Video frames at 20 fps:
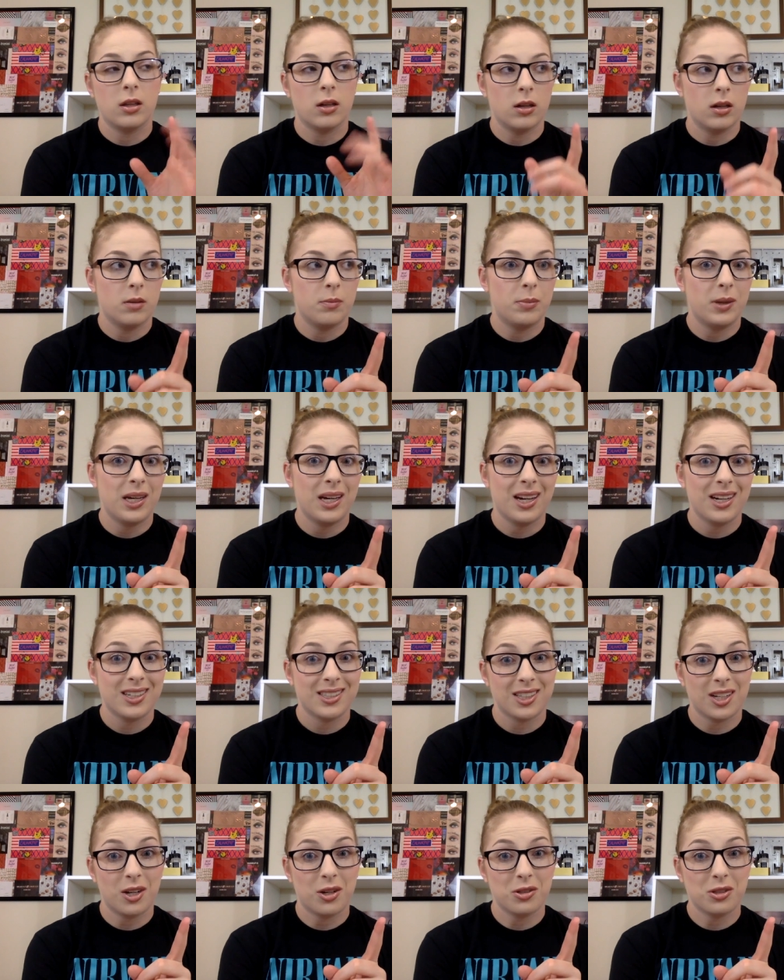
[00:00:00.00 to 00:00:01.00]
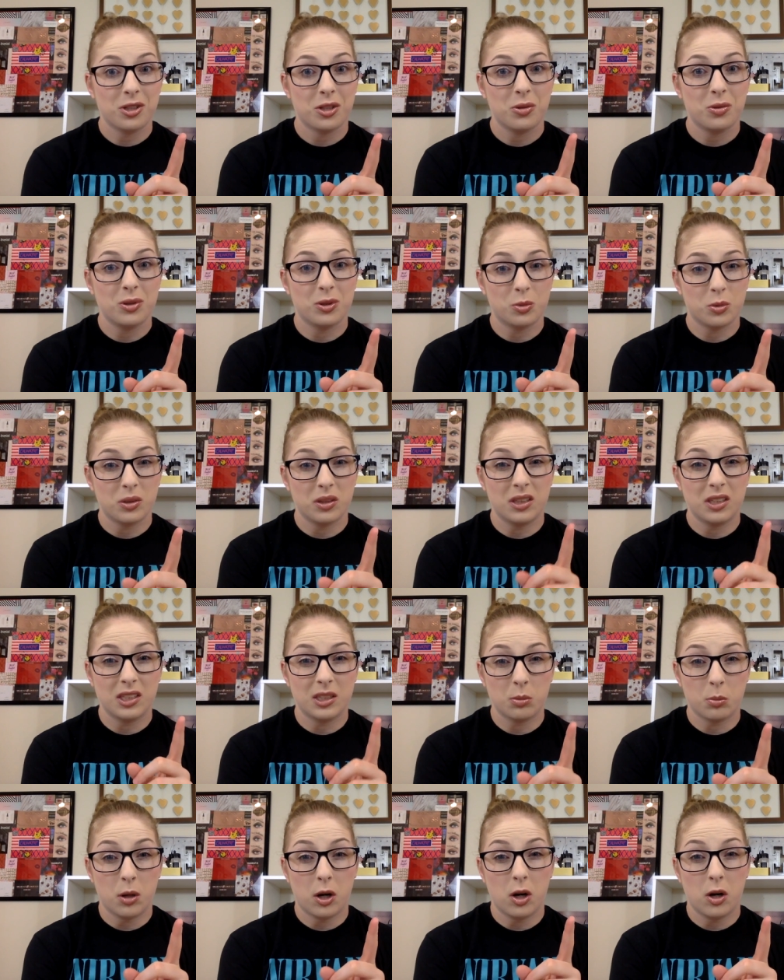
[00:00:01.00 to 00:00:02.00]
The BX also is really
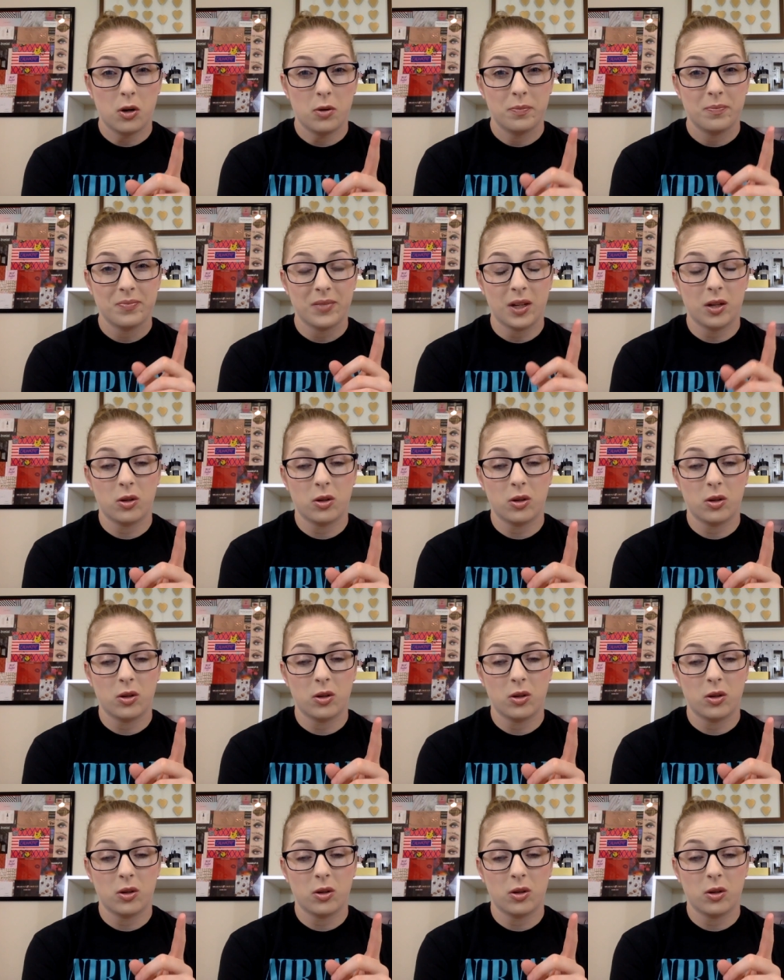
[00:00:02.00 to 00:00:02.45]
small.